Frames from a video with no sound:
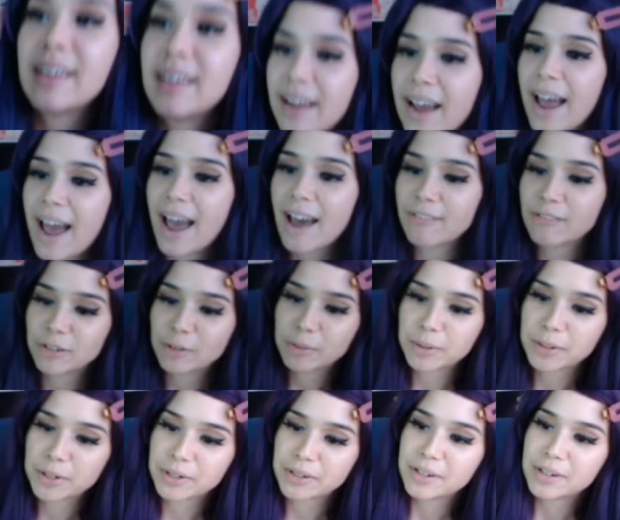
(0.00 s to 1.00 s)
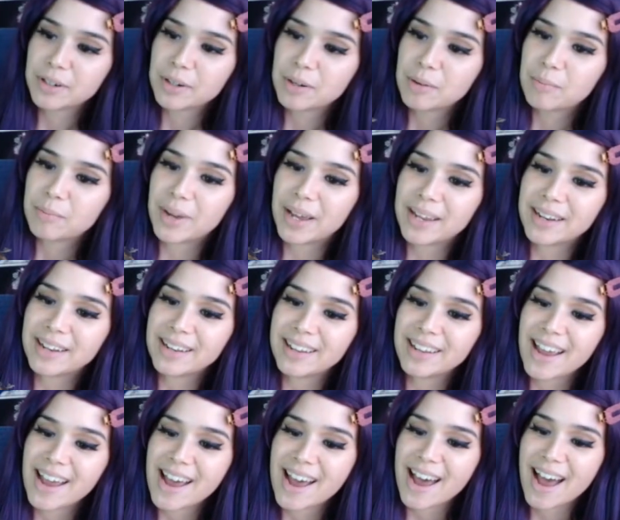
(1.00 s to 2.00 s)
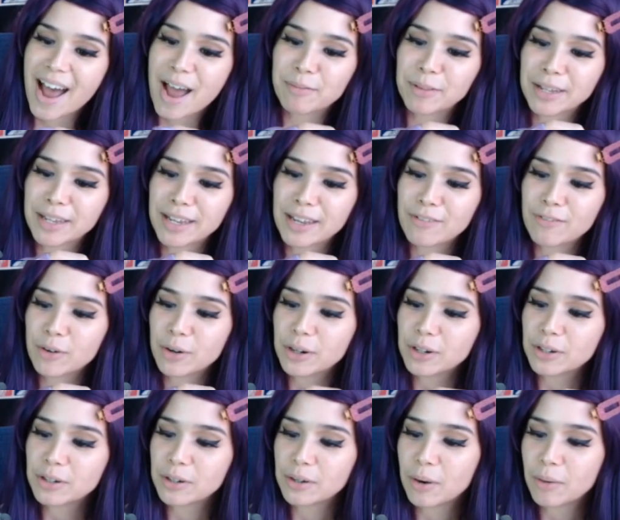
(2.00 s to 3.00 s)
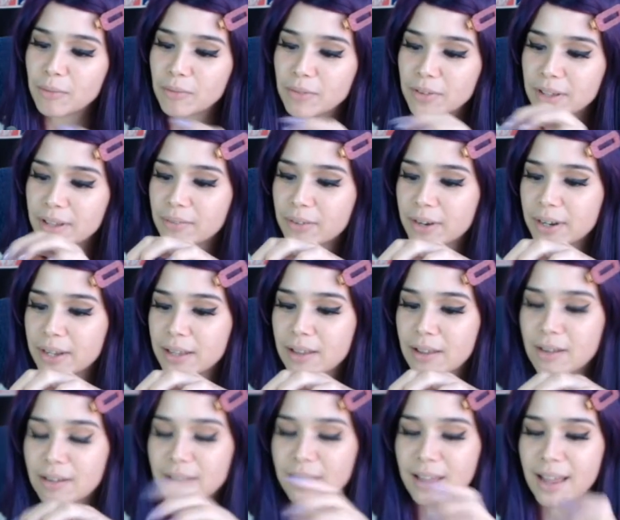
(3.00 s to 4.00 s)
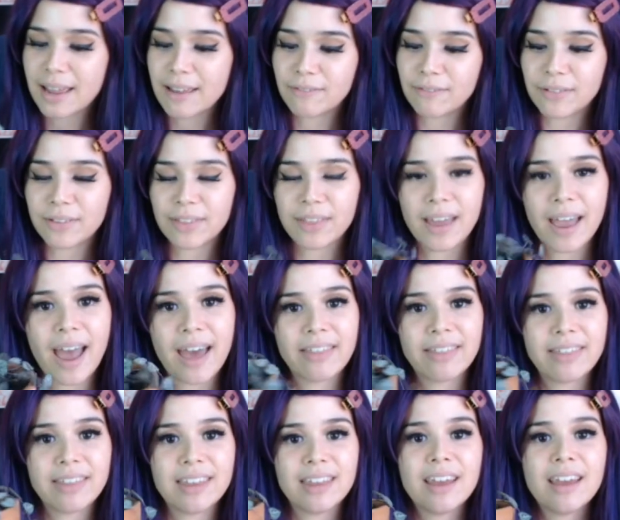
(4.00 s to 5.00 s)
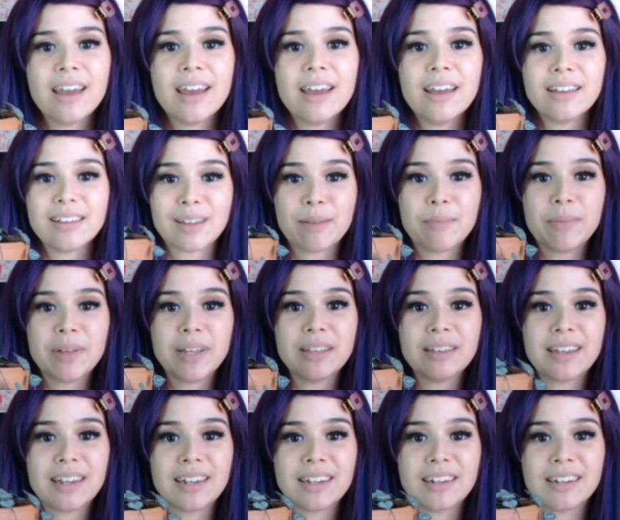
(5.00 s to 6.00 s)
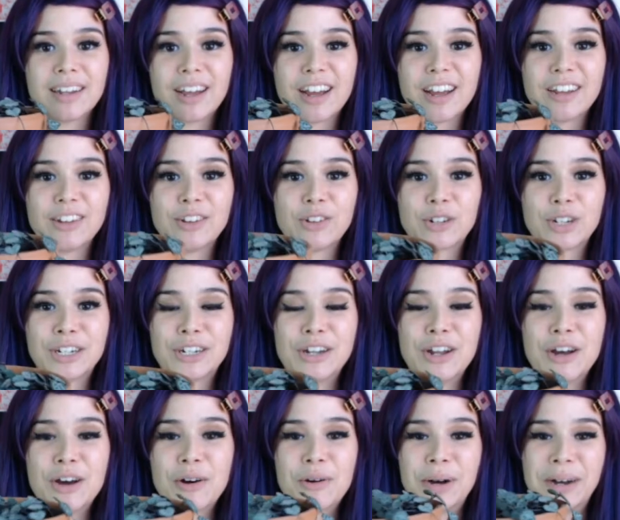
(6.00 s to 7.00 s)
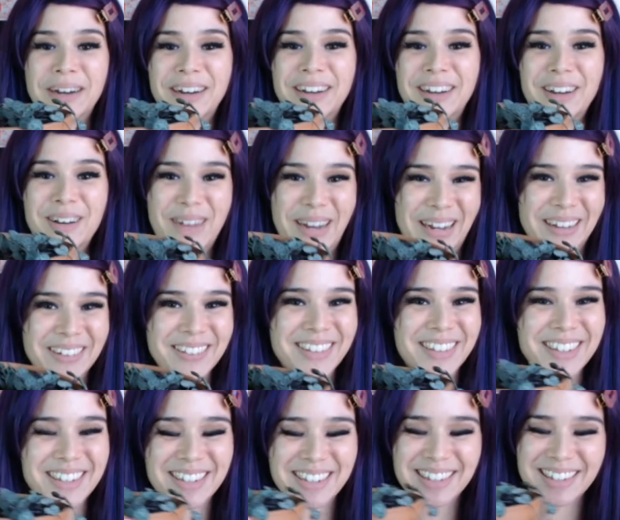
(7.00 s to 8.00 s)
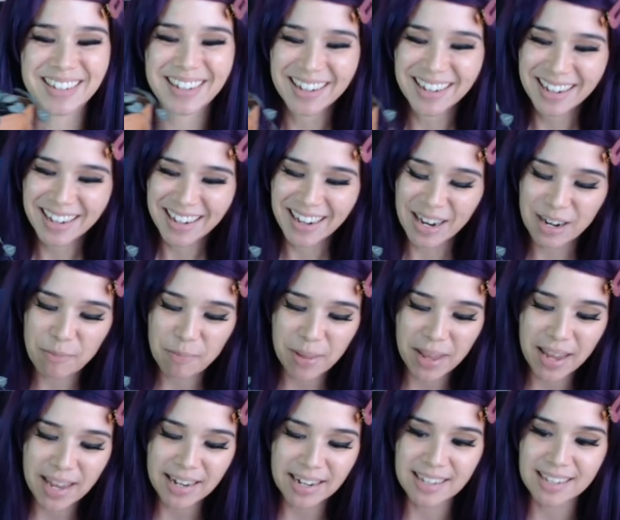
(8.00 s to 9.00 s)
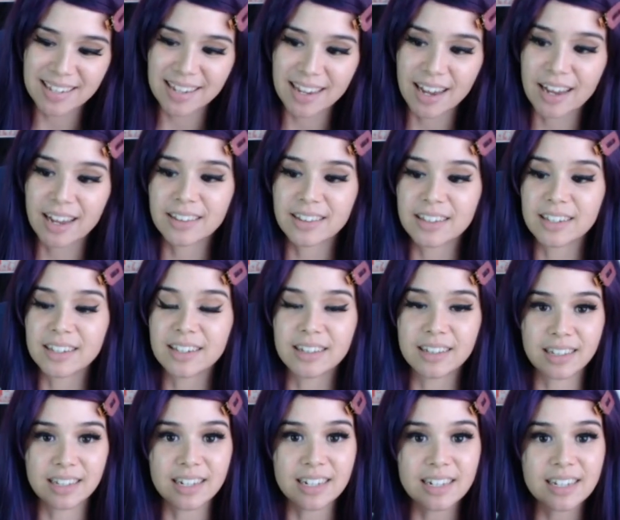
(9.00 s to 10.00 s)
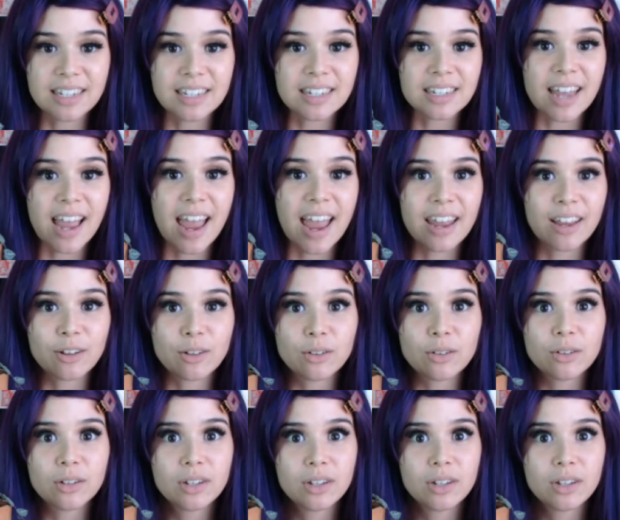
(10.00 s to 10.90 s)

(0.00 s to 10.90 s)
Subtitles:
Afterward, but yeah, I'm looking forward to hopefully a very long life with Hathy. Something that you should know about this kind of plant is these tangle